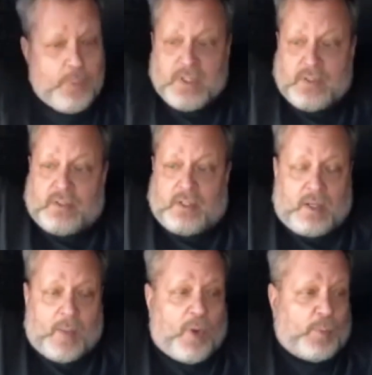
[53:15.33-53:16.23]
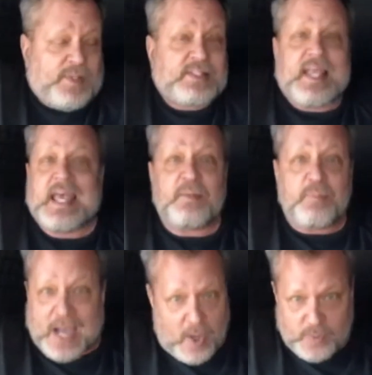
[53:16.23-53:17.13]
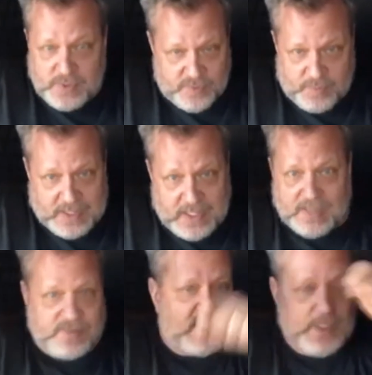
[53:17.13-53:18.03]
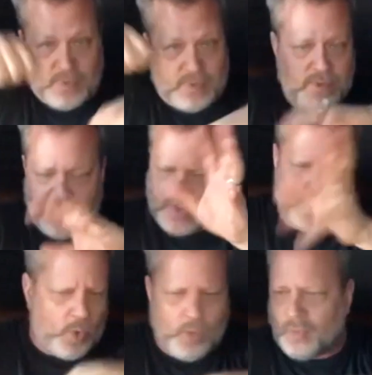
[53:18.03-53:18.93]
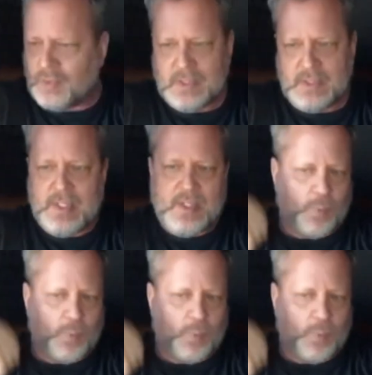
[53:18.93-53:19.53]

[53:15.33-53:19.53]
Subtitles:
but he would come home with 10 pounds of peanuts, and there's this whole